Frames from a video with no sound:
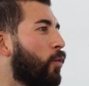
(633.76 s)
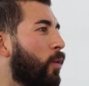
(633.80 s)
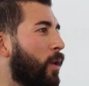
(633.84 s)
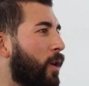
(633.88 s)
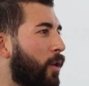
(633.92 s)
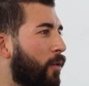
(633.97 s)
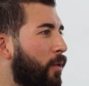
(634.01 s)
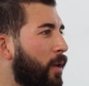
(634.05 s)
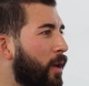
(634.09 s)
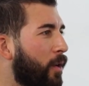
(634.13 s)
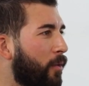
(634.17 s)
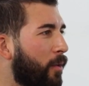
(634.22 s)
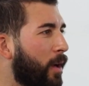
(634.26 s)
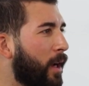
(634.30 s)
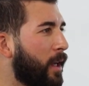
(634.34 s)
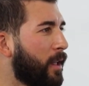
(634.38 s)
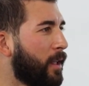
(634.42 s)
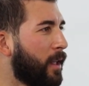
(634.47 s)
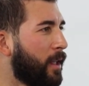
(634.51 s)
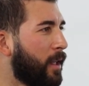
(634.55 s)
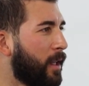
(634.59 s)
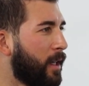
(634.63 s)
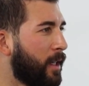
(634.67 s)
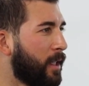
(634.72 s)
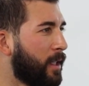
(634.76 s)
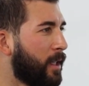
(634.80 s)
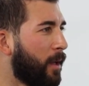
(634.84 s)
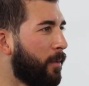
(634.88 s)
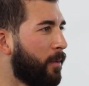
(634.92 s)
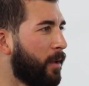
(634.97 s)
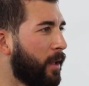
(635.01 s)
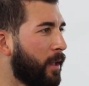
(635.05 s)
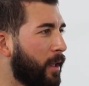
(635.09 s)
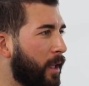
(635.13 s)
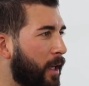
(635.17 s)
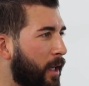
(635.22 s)
to agree, right, that there is
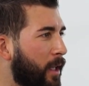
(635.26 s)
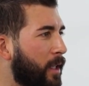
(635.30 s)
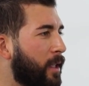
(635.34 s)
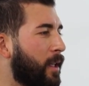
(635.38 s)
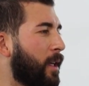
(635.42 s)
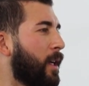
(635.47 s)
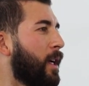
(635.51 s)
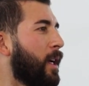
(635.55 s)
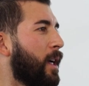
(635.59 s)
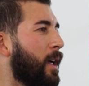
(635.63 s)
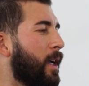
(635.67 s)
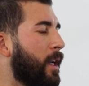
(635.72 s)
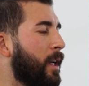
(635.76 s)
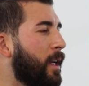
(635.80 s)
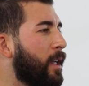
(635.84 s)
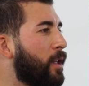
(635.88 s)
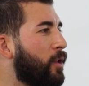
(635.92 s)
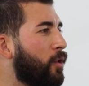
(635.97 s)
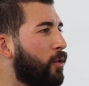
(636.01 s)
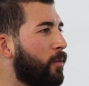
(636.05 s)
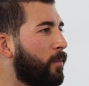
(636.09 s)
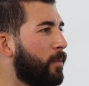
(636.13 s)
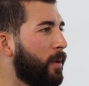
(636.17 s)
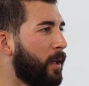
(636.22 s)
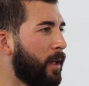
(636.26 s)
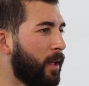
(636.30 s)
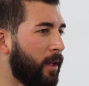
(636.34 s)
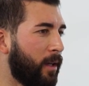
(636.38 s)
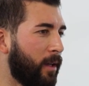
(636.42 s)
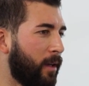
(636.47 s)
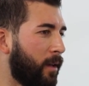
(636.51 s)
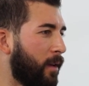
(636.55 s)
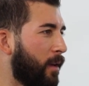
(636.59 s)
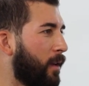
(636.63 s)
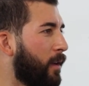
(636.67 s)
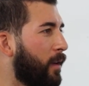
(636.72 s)
something that needs to
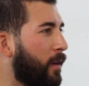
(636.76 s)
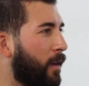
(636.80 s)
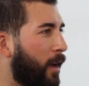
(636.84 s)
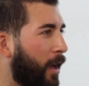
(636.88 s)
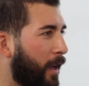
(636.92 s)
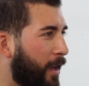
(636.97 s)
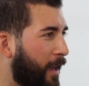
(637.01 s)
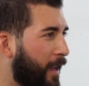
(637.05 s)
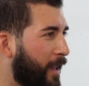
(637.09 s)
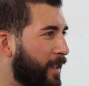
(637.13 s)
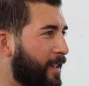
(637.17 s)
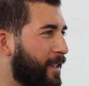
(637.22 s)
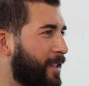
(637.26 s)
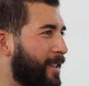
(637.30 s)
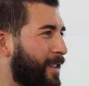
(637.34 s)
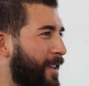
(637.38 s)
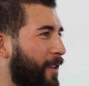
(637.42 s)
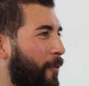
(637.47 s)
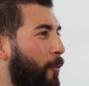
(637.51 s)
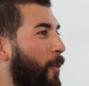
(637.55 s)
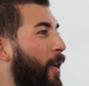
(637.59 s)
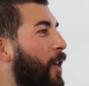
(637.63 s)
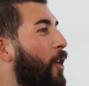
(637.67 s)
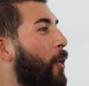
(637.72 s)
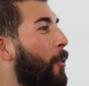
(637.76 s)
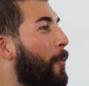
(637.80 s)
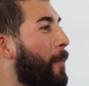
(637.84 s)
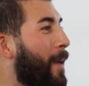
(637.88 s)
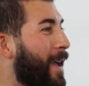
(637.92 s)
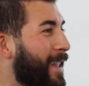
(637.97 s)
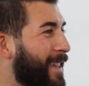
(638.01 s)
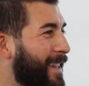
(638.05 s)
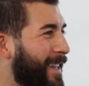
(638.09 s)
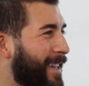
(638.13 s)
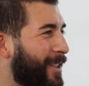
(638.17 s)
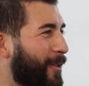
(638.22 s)
be, I guess,
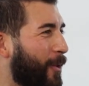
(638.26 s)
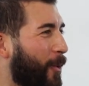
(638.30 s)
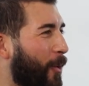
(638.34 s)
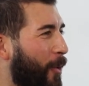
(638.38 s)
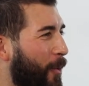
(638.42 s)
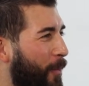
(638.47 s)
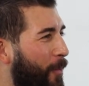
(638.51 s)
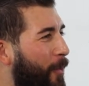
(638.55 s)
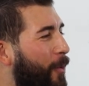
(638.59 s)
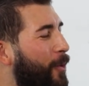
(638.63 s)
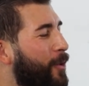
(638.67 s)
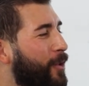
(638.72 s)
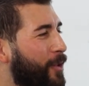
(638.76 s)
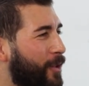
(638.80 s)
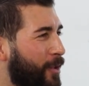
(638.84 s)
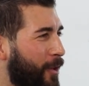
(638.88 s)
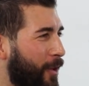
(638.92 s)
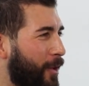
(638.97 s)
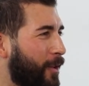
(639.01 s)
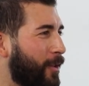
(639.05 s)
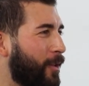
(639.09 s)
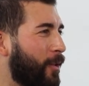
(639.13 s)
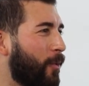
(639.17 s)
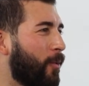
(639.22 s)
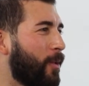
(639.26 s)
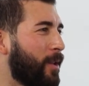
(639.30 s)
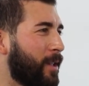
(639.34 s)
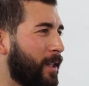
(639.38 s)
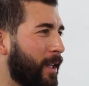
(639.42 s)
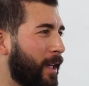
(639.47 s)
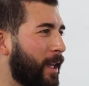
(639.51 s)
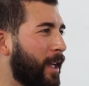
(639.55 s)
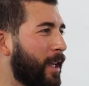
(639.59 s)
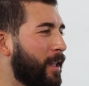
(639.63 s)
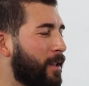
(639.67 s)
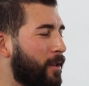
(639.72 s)
recommended or pushed towards
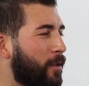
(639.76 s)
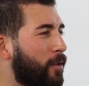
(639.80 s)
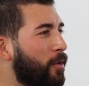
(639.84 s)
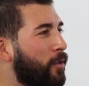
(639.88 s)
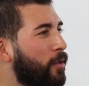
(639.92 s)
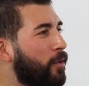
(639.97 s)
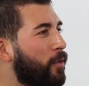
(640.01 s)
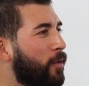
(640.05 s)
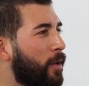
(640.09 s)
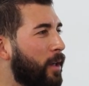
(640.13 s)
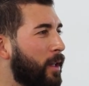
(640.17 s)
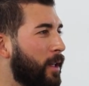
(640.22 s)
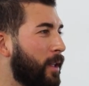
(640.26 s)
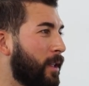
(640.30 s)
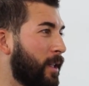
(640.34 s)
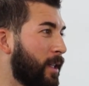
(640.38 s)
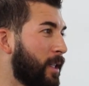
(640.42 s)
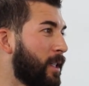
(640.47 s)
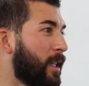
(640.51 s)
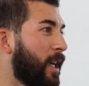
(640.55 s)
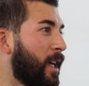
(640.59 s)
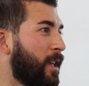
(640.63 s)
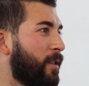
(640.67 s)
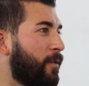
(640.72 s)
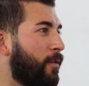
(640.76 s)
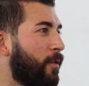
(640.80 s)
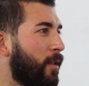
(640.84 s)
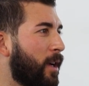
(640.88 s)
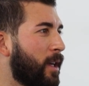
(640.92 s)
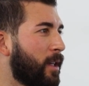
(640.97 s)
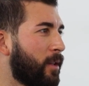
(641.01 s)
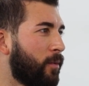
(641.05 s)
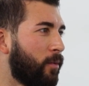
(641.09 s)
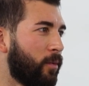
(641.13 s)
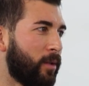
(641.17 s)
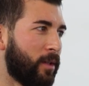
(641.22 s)
the kids to do. And in this case for
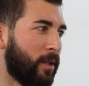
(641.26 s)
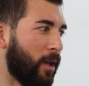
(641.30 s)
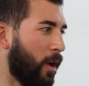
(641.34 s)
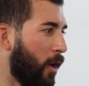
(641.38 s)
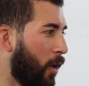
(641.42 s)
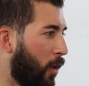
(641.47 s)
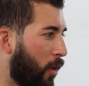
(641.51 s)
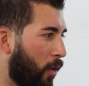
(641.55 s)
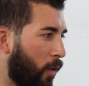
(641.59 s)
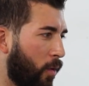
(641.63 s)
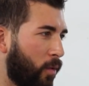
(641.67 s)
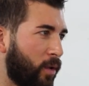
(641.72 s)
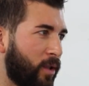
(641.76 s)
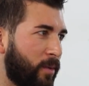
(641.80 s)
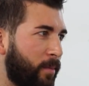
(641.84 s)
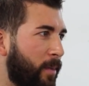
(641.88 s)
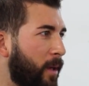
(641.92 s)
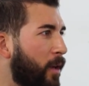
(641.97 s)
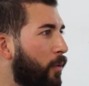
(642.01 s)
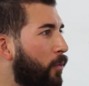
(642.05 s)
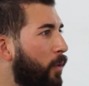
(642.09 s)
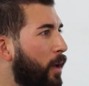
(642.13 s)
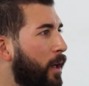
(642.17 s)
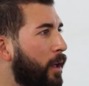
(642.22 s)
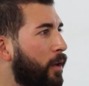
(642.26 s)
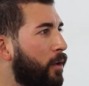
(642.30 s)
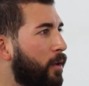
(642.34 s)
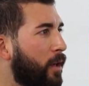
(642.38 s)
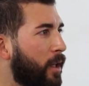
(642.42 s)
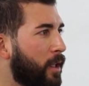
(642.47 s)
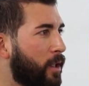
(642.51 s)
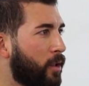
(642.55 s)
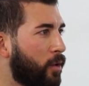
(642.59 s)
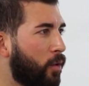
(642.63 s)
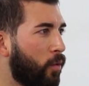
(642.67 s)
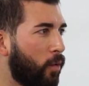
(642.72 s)
us, it was always being really good
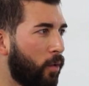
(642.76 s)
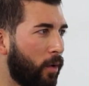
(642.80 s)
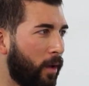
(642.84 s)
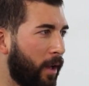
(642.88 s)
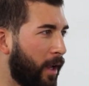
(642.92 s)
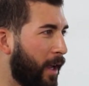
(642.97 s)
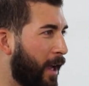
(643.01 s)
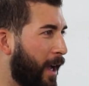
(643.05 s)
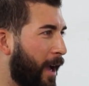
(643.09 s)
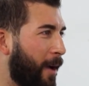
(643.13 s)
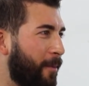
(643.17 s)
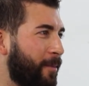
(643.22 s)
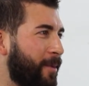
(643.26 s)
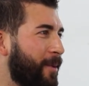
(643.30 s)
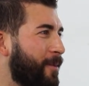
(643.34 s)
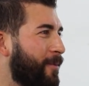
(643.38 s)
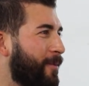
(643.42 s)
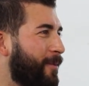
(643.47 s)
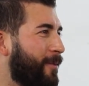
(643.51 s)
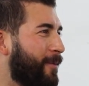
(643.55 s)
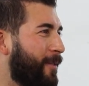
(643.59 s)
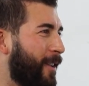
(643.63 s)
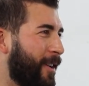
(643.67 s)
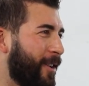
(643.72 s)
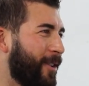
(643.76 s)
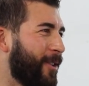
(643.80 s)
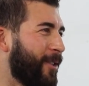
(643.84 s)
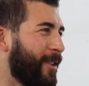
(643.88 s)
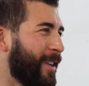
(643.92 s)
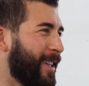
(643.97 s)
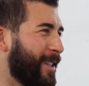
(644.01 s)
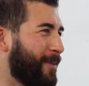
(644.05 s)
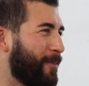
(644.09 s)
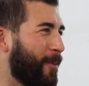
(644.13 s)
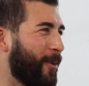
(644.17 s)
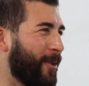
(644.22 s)
at school and being very good
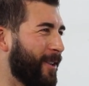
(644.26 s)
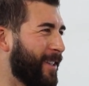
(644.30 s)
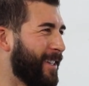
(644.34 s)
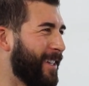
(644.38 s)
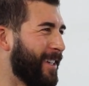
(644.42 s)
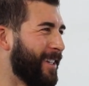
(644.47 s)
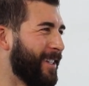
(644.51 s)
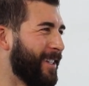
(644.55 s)
at sports.